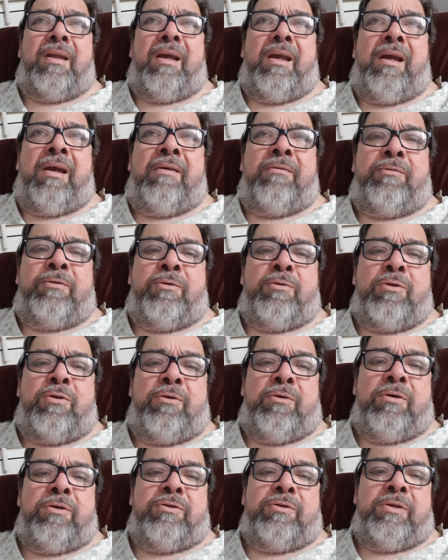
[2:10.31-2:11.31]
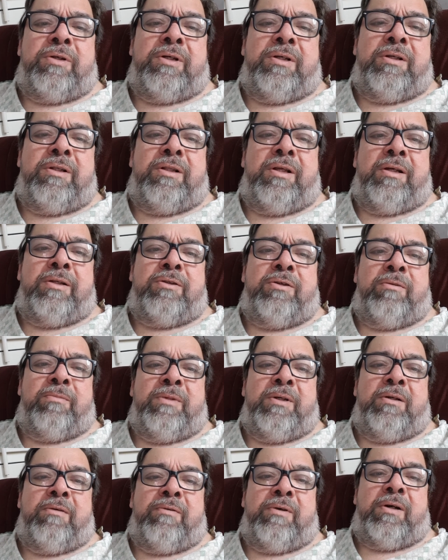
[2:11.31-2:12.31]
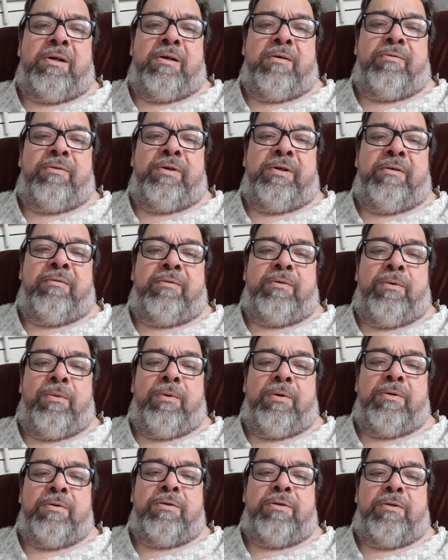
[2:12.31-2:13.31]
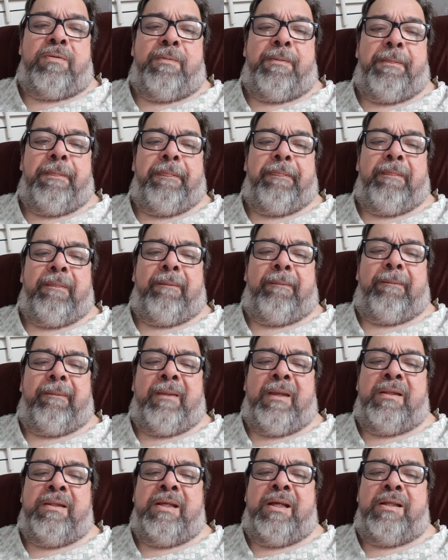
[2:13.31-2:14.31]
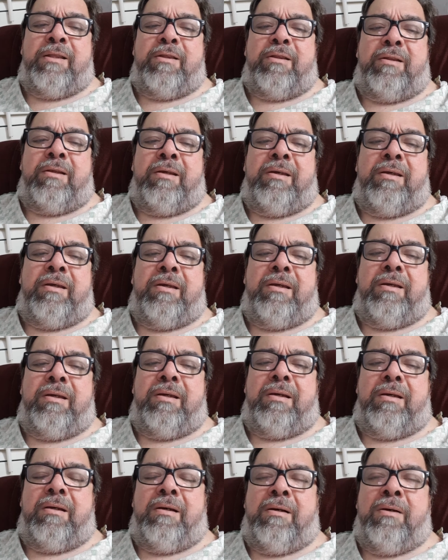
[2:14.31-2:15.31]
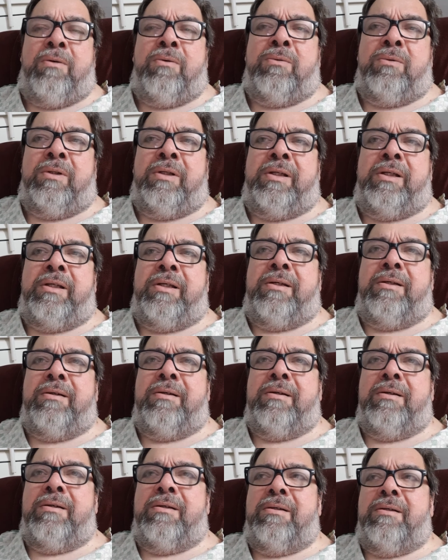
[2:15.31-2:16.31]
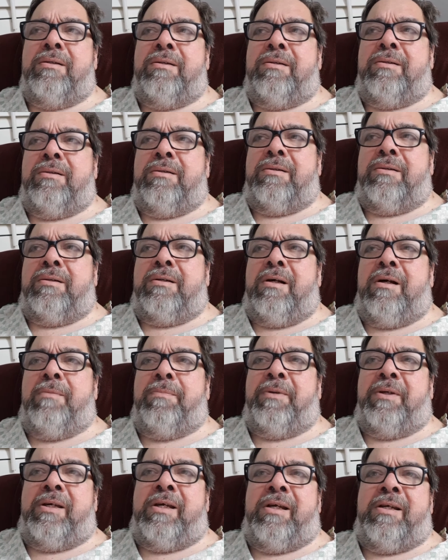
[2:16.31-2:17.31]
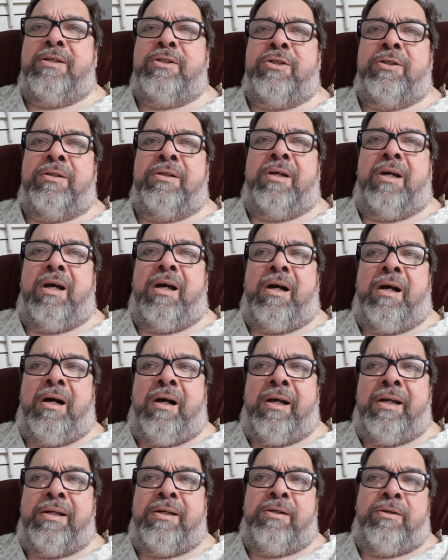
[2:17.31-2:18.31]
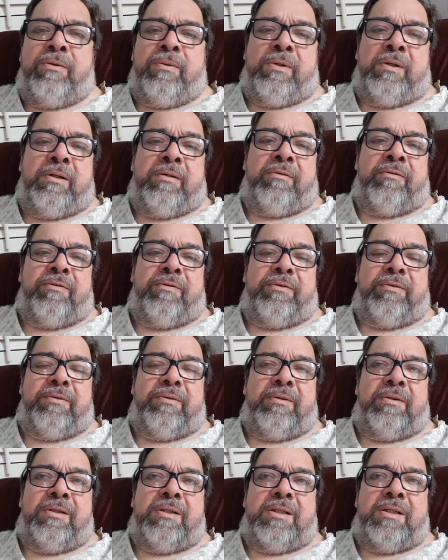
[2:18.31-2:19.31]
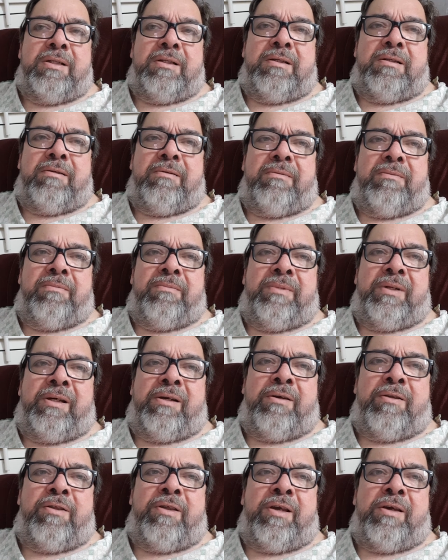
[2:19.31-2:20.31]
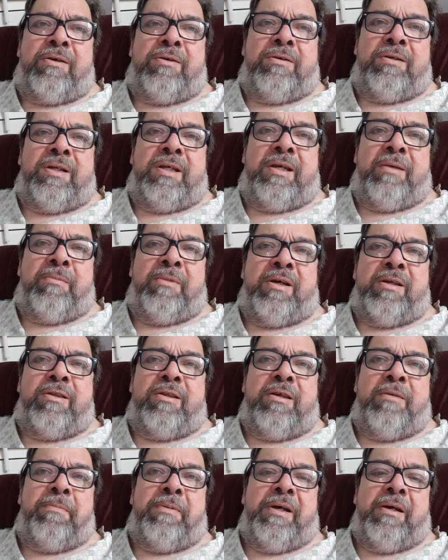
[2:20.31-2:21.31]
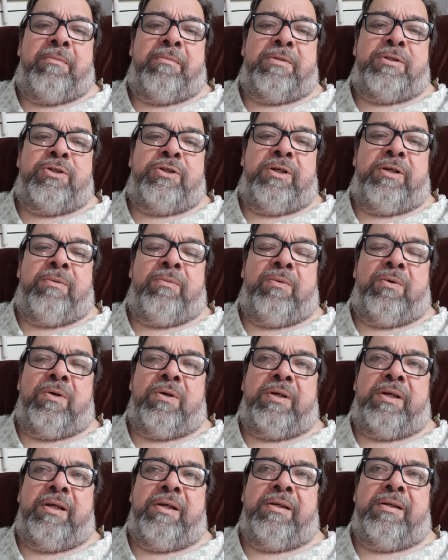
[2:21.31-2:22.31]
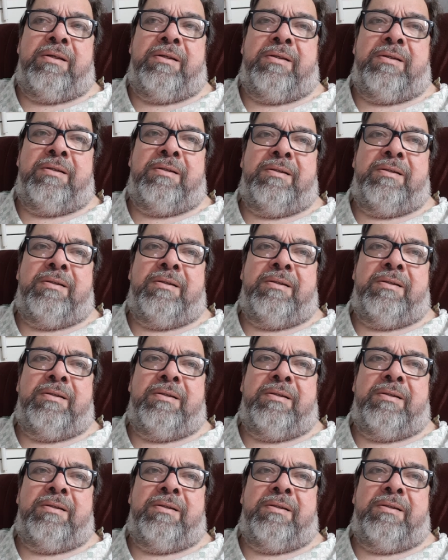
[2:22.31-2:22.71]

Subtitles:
after surgery, they took me to recovery, of course, and that's the only complication I knew of because they couldn't get my CPAP machine working.